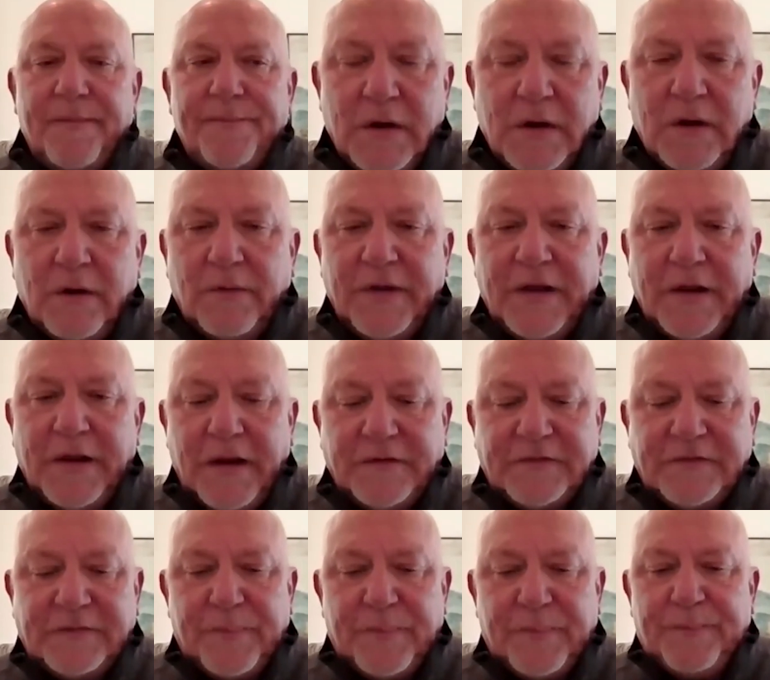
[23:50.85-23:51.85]

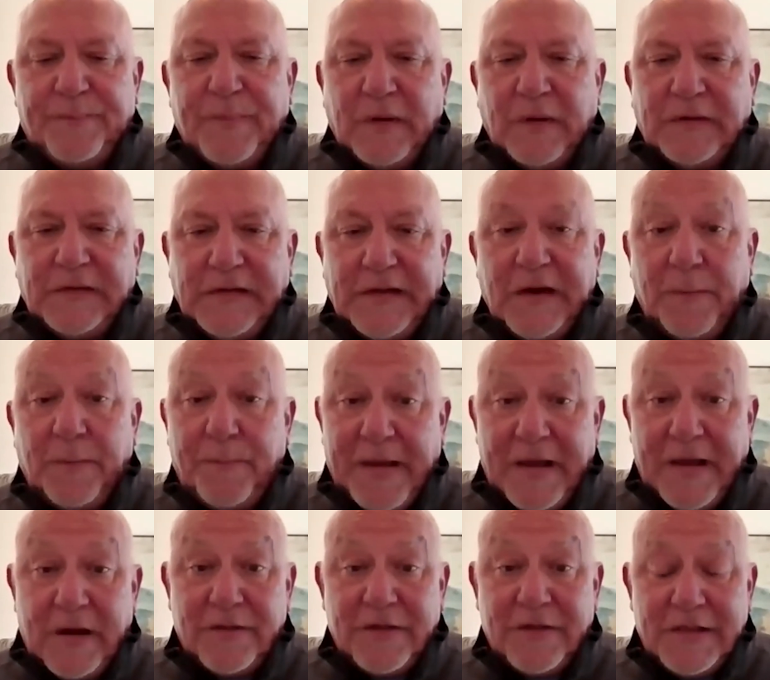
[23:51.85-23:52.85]
It's a little
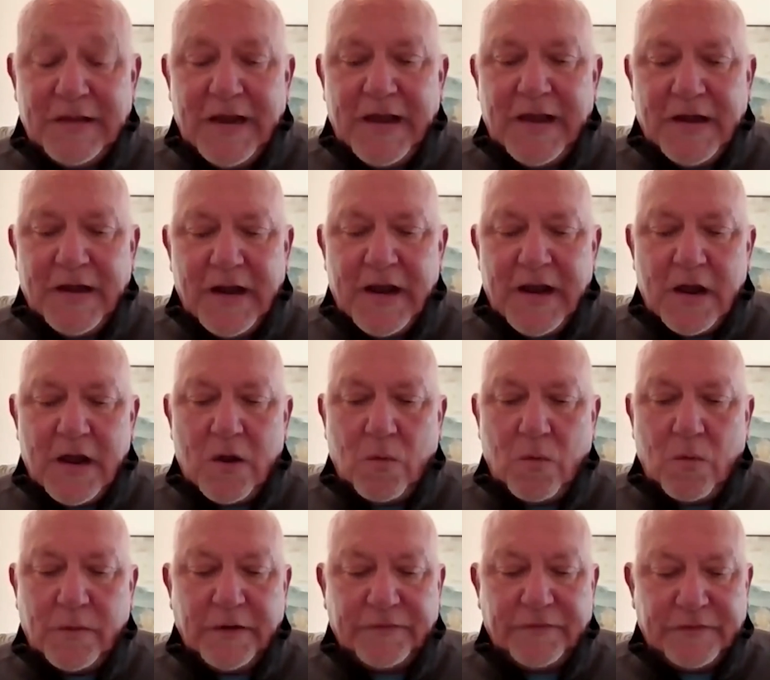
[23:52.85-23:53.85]
better than that
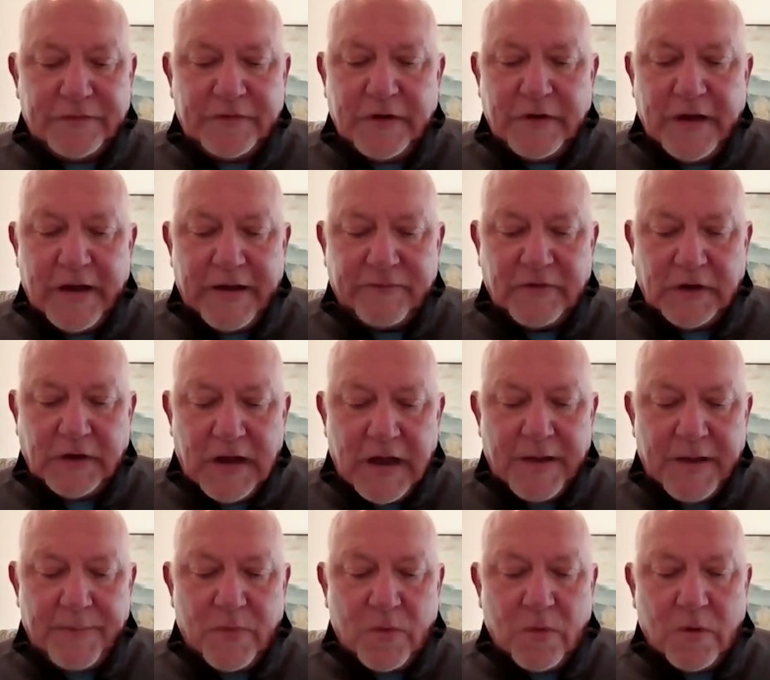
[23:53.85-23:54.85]
now, because you have a
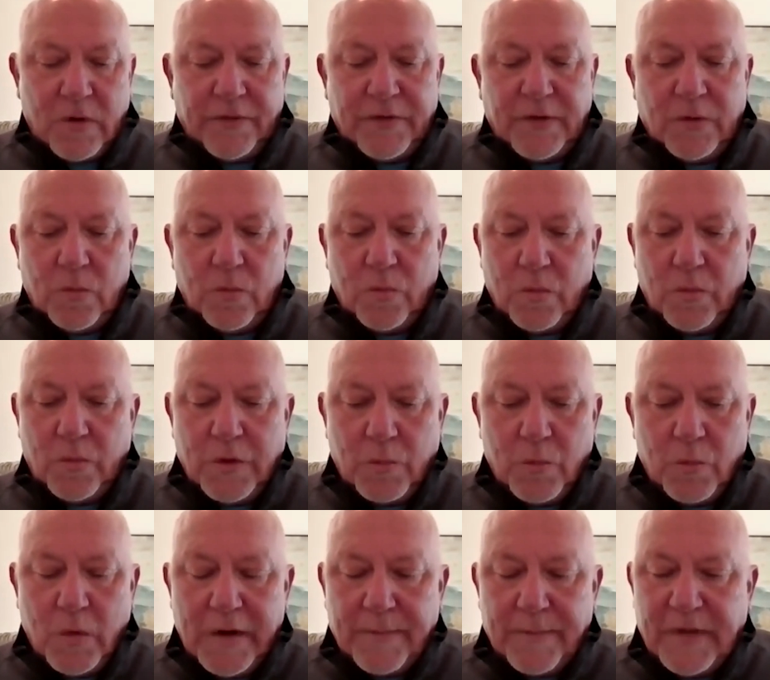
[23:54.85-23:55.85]
lot more of
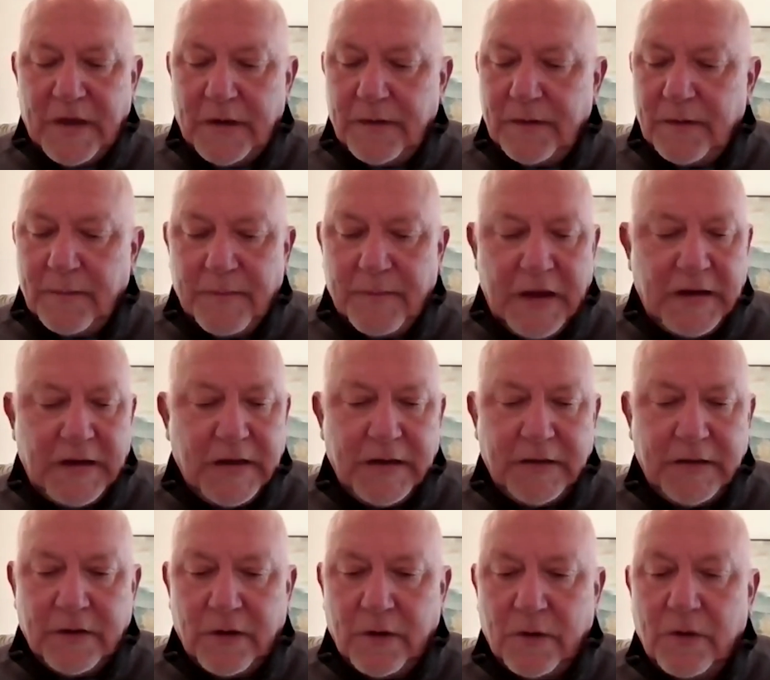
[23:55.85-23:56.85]
the women
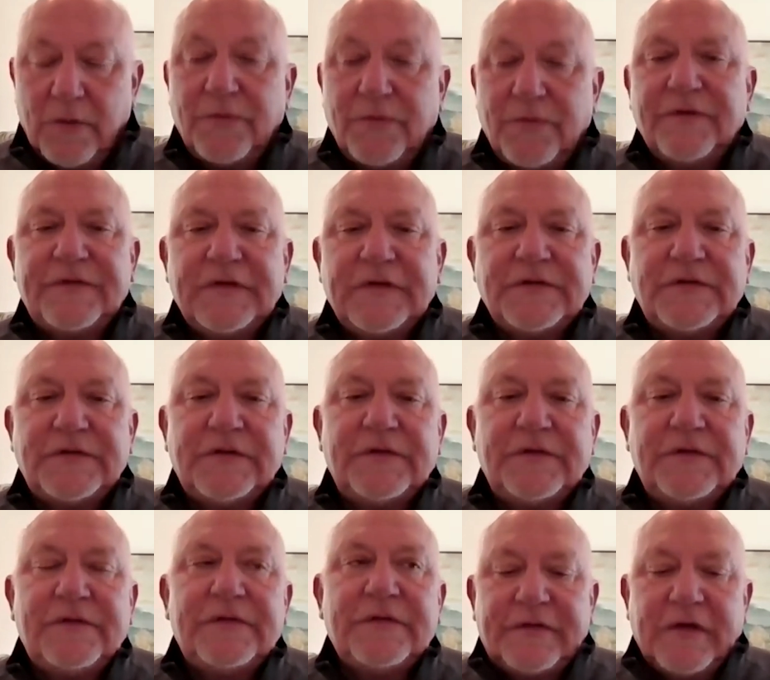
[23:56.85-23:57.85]
making their own
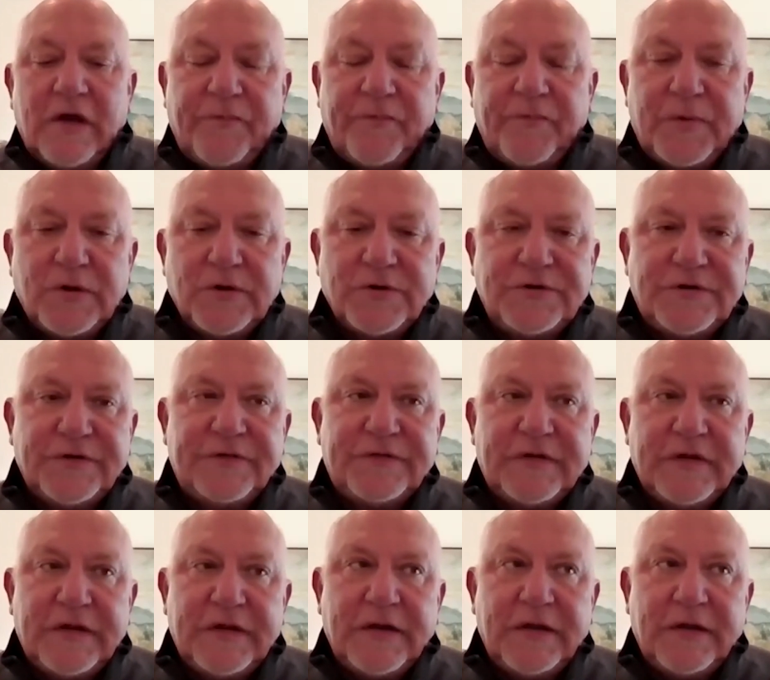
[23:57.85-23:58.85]
decisions,
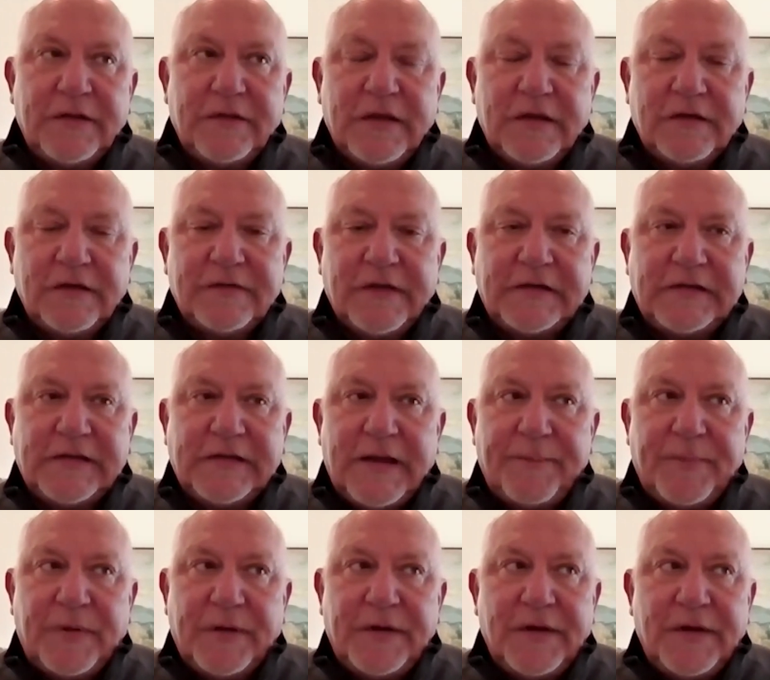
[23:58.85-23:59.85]
self-purchasing and things like
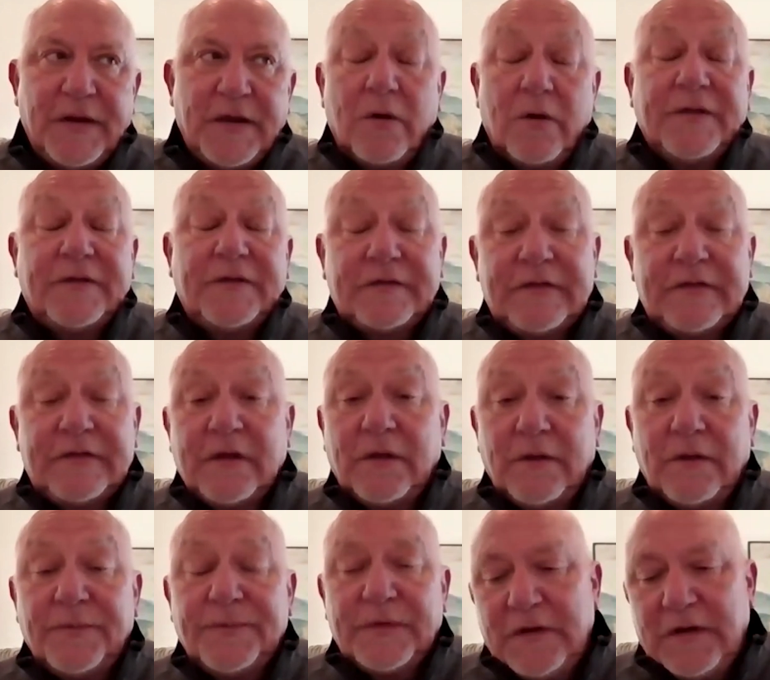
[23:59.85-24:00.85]
that. But no, it's
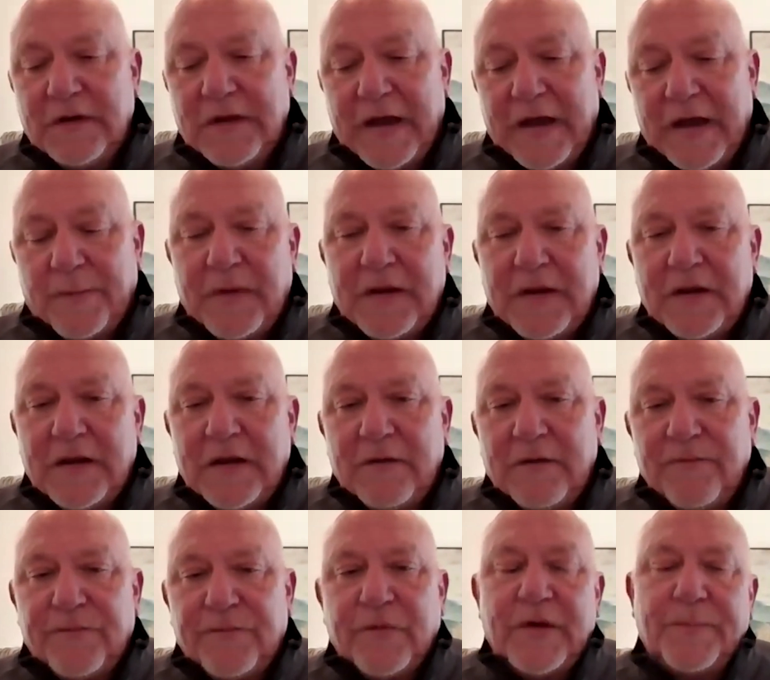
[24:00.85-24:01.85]
still, you got to be
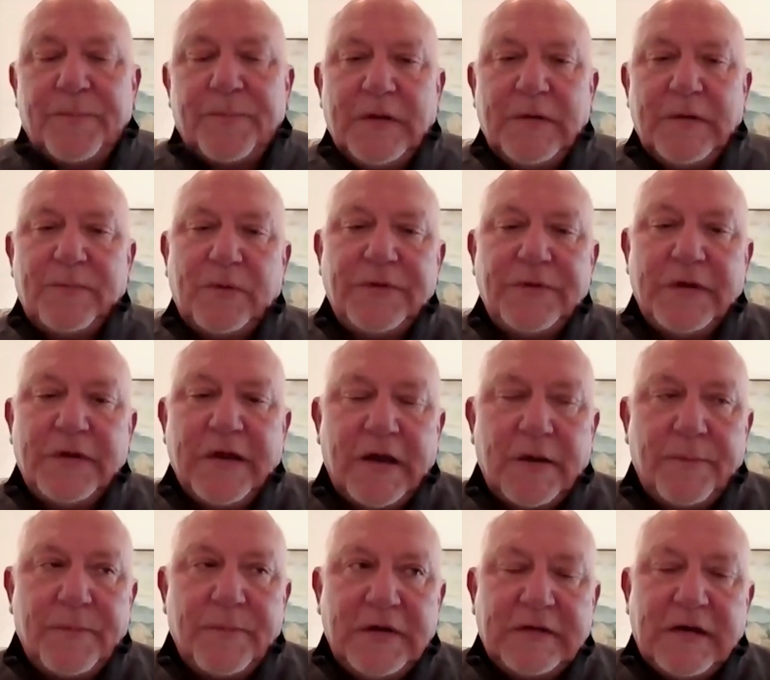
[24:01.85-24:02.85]
in front of people. You got
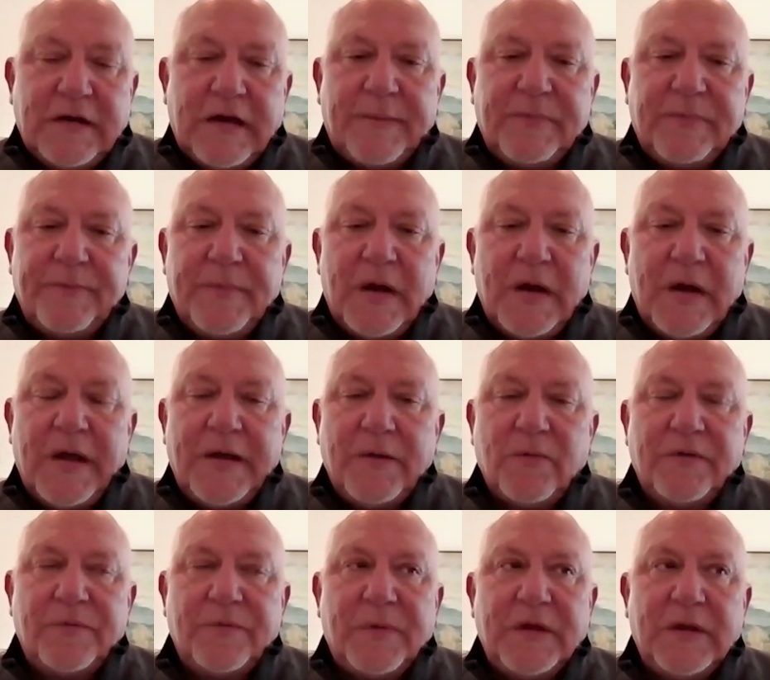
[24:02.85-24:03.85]
to be top of
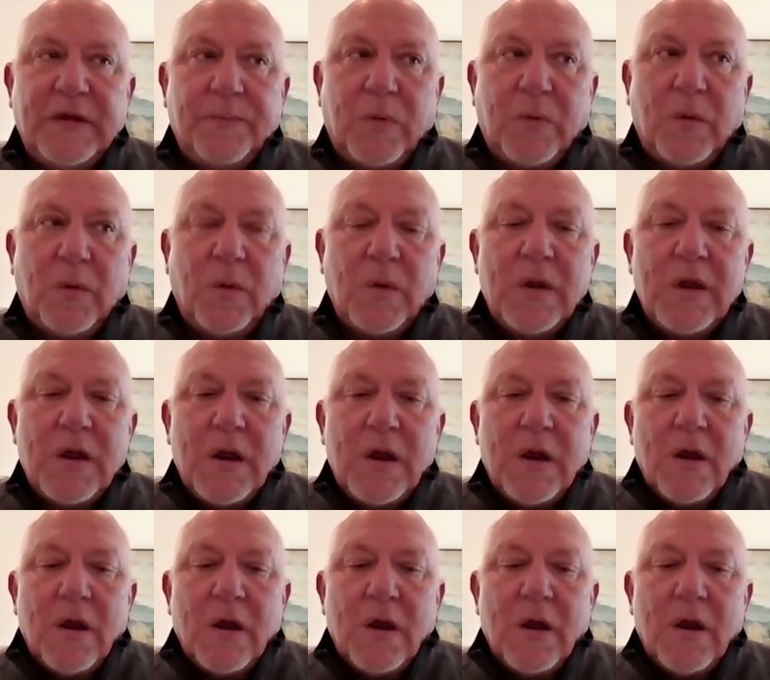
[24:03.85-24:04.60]
mind with people.